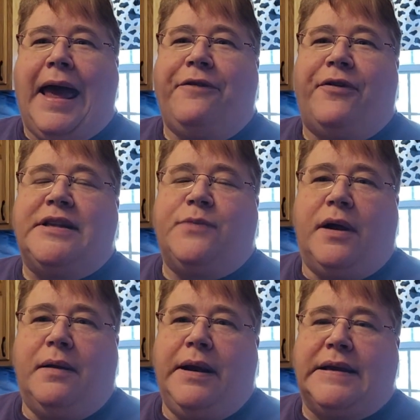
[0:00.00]
Hi friends,
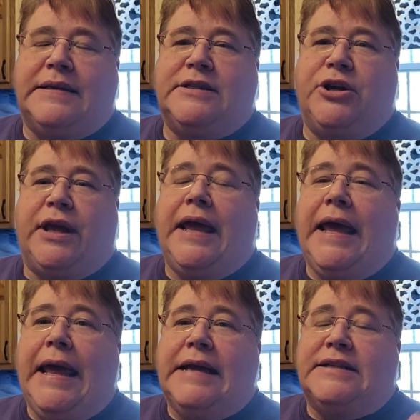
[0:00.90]
welcome to Nessa's Nook.
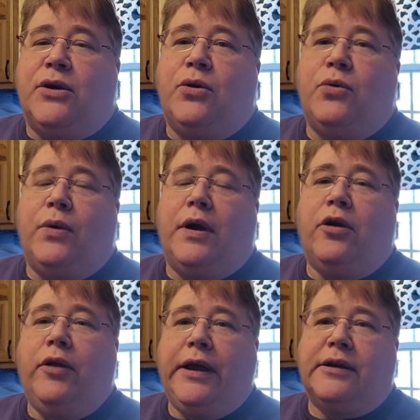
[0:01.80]
So
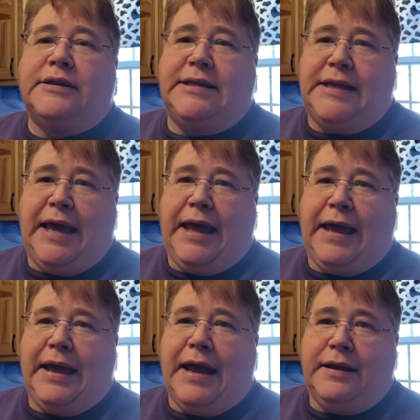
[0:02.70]
earlier
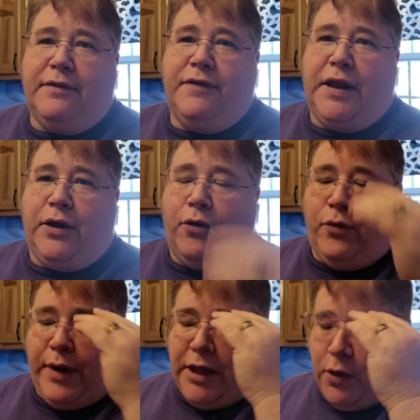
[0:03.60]
today I did a
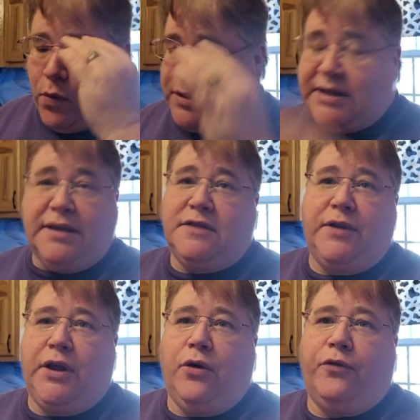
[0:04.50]
video, and you won't see this
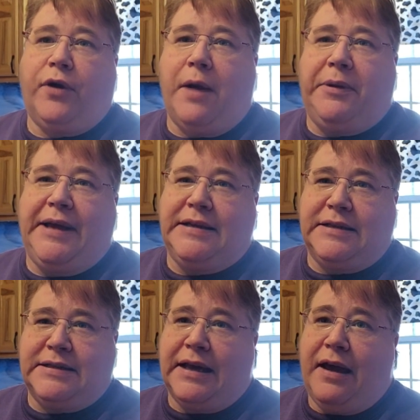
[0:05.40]
video for a couple days
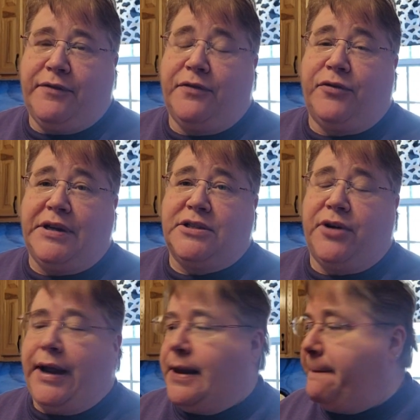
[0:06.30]
because I have to freeze
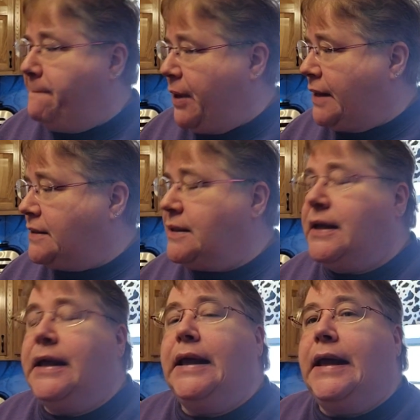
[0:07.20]
dry it, but
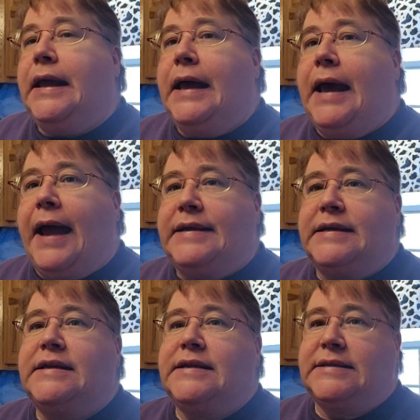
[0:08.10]
I
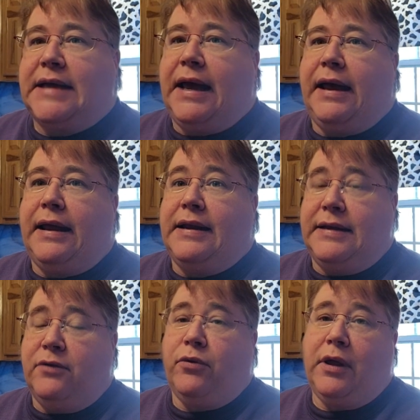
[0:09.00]
did decide I
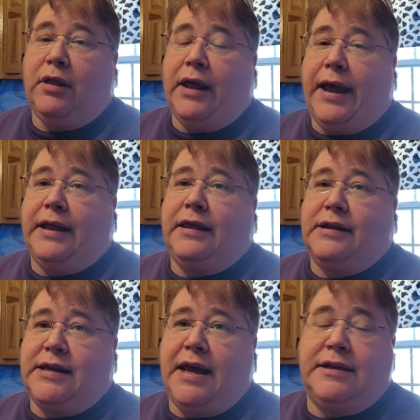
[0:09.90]
did really like the
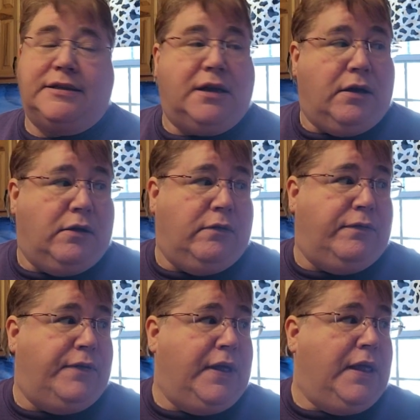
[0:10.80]
taste of